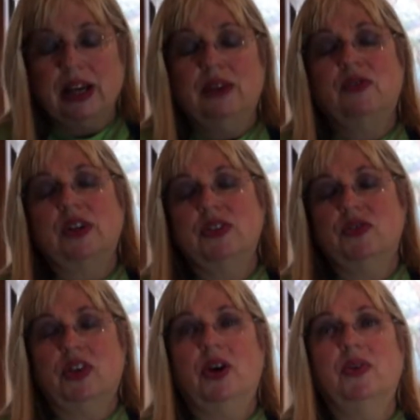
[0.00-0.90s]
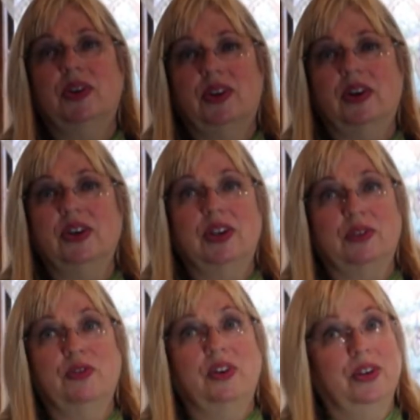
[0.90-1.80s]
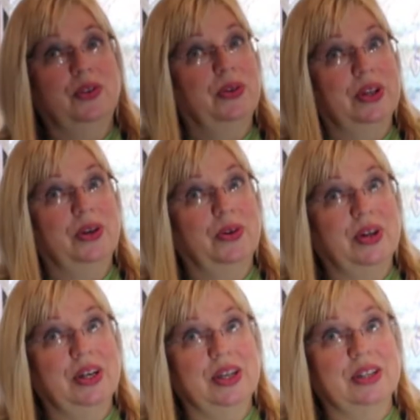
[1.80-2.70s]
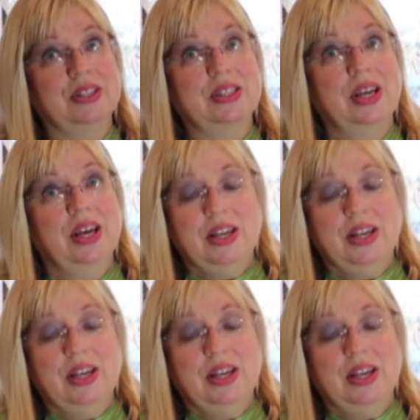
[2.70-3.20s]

In fact, if you go online, you can find all the ingredients.